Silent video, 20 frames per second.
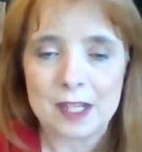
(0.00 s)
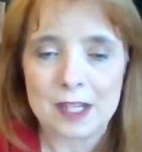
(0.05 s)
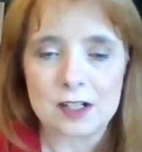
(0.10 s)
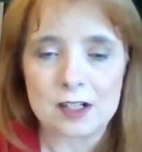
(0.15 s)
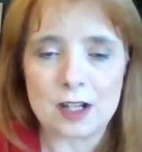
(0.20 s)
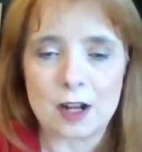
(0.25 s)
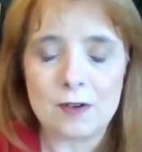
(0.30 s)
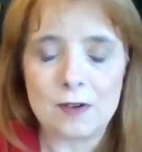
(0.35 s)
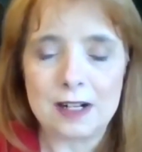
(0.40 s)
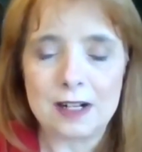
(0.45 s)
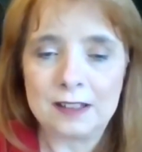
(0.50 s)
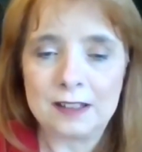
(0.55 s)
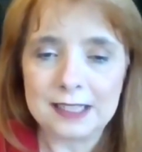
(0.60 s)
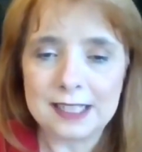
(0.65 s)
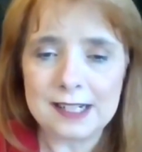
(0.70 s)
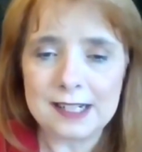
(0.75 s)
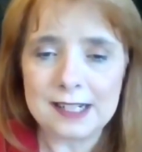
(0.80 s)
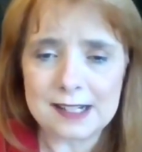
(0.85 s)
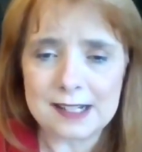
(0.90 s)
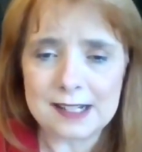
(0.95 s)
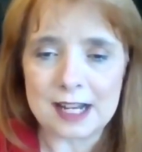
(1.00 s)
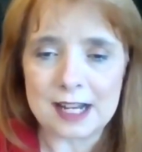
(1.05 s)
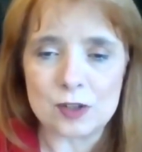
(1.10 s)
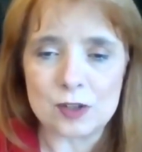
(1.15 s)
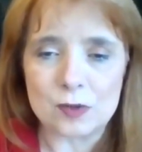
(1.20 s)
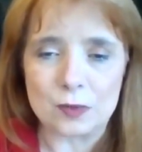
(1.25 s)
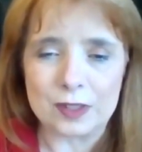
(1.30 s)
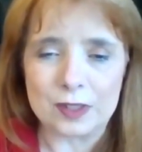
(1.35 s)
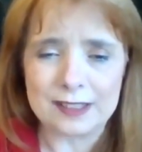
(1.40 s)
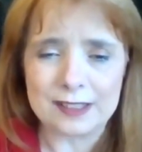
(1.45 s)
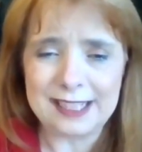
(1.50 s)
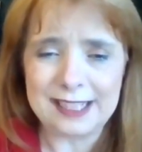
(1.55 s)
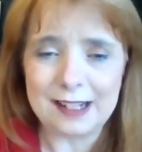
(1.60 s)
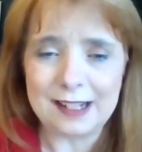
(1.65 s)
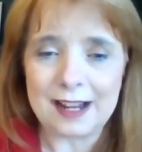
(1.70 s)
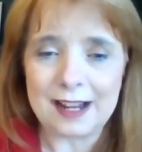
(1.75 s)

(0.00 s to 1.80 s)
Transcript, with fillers: So Alina says, really?